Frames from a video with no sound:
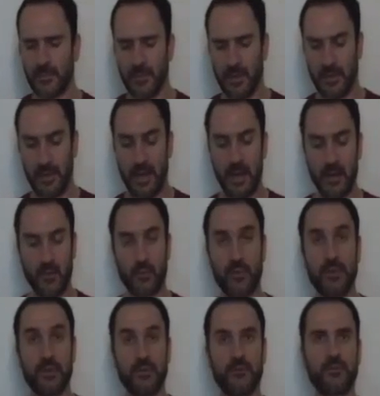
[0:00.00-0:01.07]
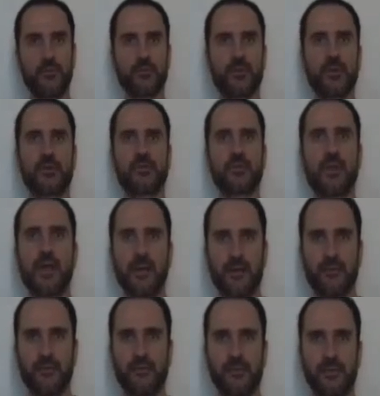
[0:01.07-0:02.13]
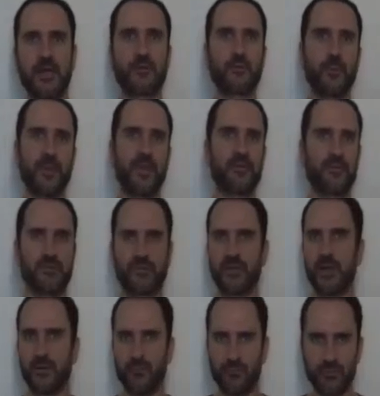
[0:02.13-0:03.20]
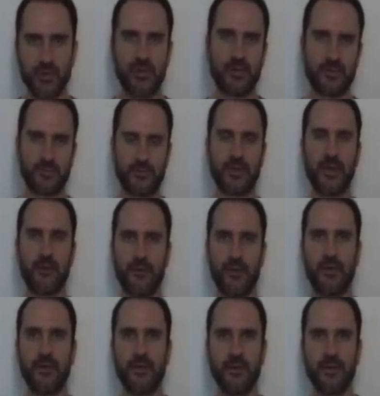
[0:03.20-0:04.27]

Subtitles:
And now he's using his legs. That's what makes this guy really scary.